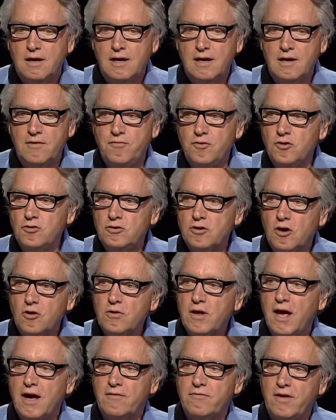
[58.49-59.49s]
if you don't
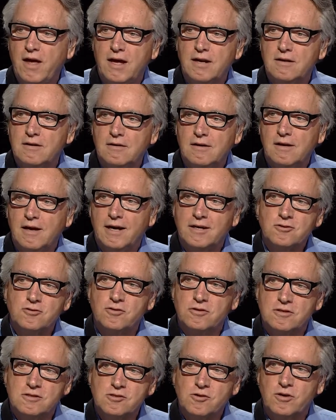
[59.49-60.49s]
have that extra
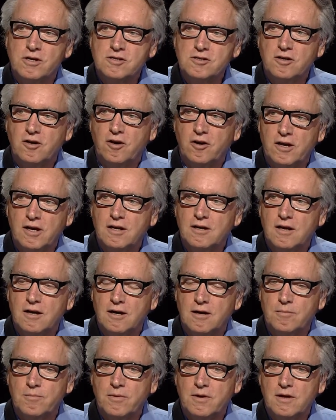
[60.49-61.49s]
discretionary
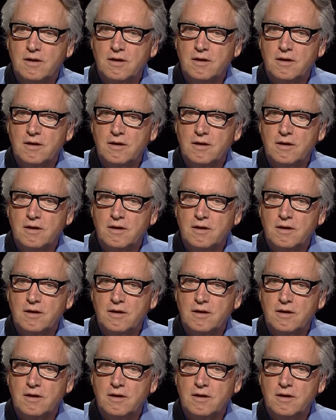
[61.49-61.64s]
income,